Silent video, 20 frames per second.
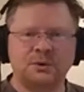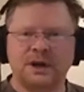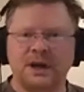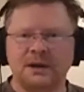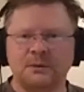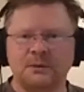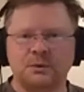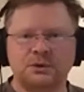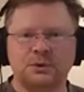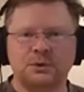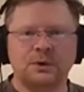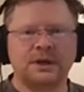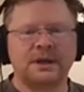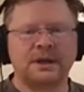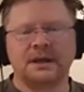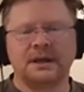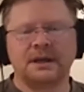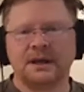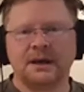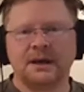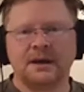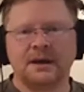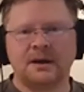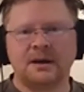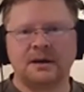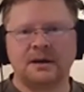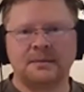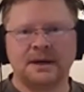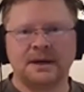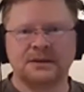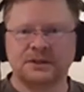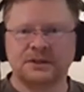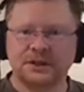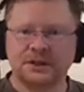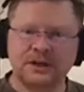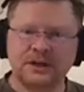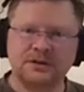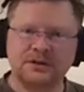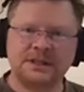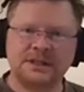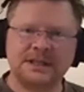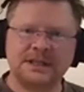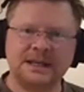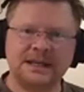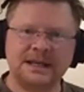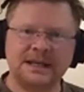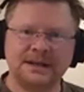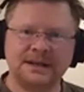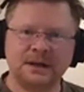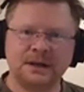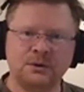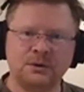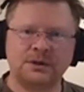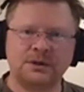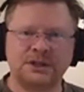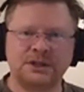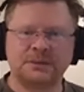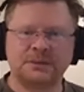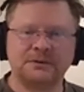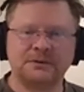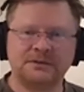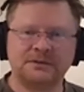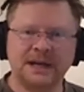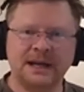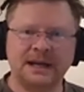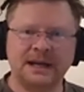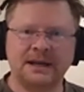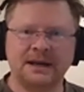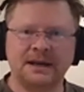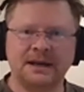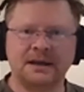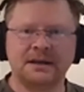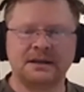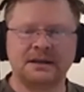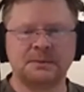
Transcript: and I were talking about security and ownership of data,